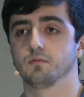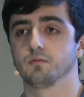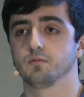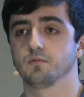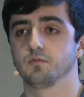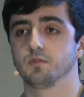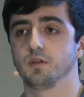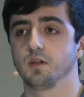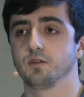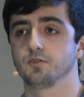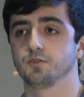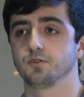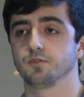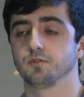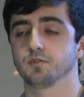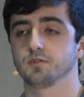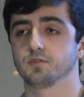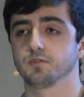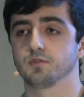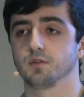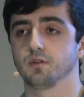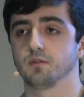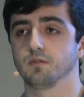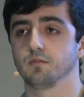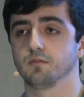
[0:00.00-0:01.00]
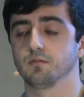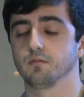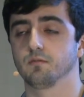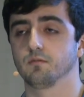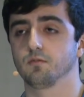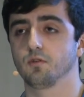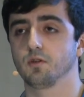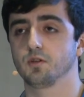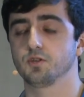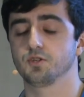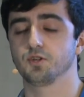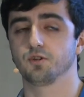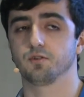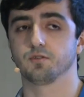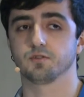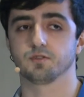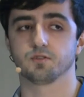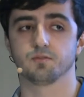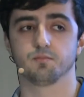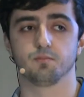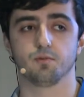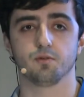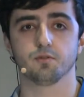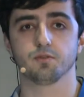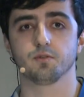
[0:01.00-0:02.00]
dangerous
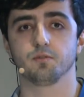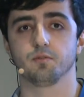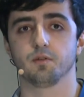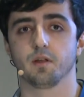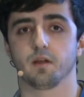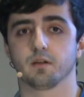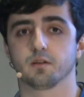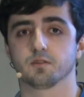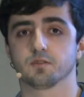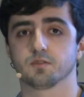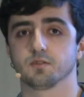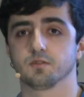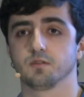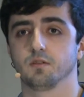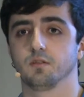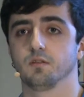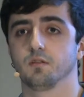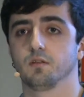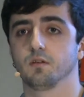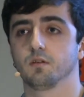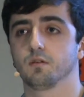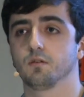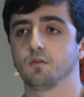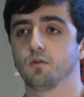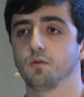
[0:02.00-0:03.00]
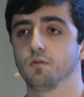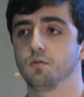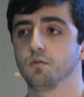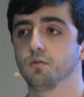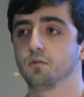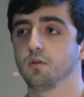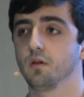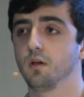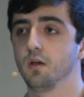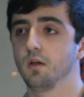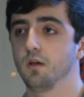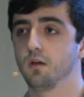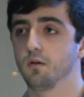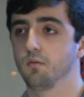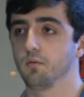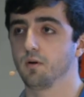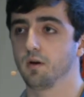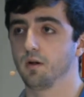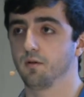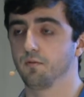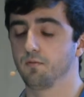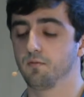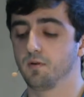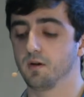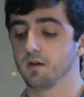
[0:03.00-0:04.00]
bottlenecks in the code
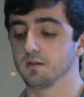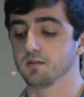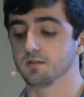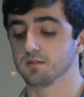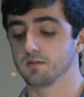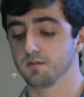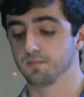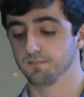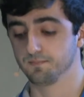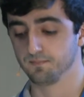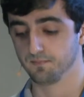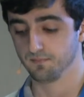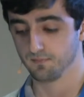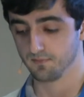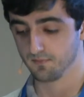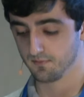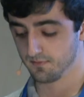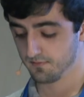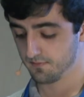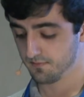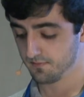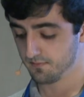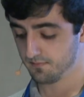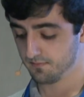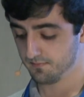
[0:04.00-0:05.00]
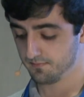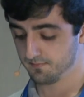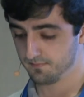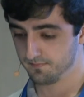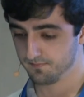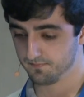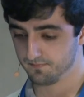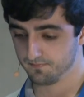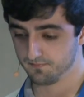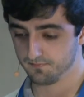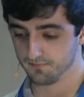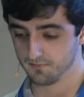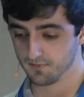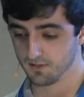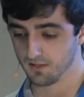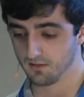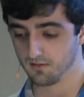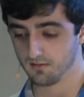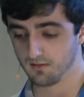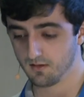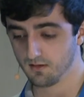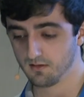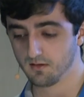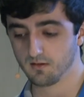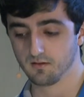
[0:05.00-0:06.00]
very fast,
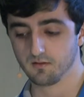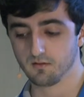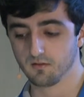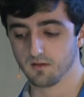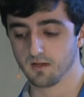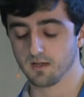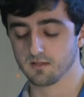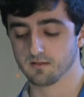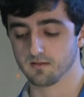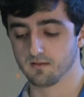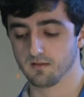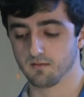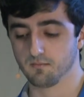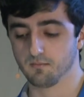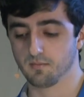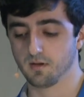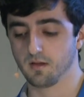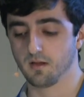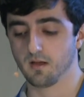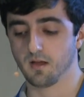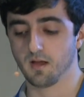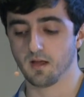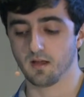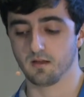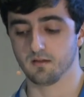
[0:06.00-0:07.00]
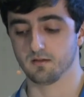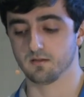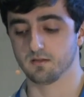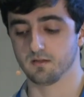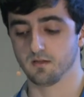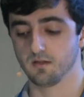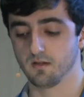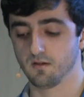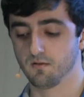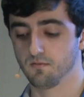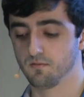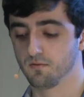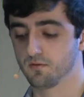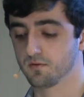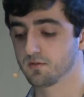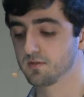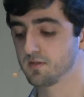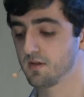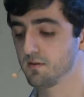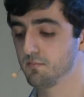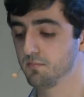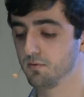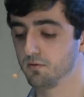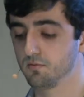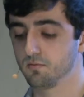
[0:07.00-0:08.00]
and then analyze them by hand. For
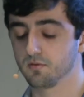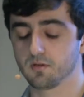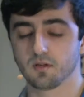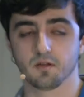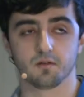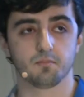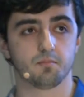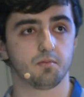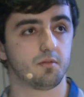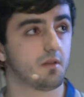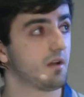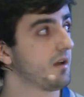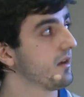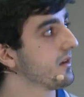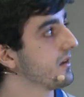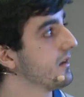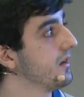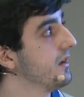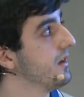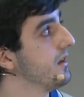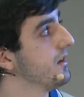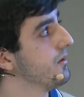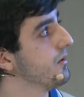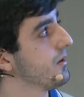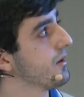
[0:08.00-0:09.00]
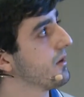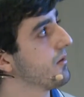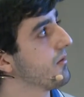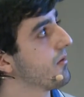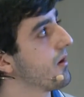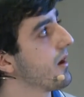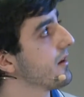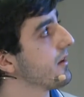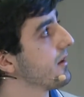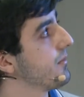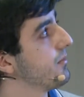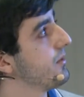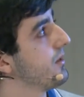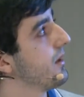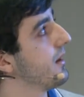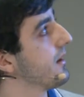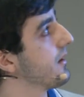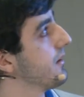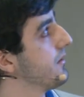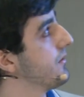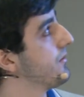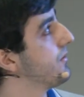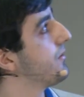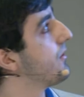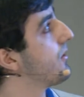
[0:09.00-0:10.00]
example, we can write a
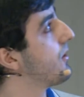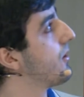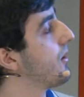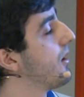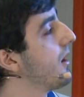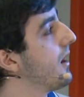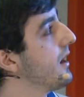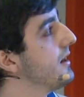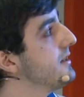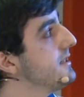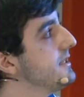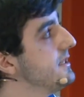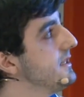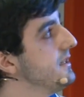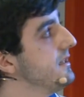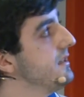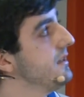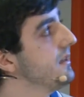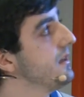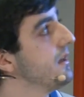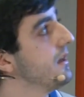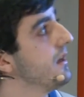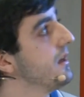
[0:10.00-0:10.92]
plugin for IDE,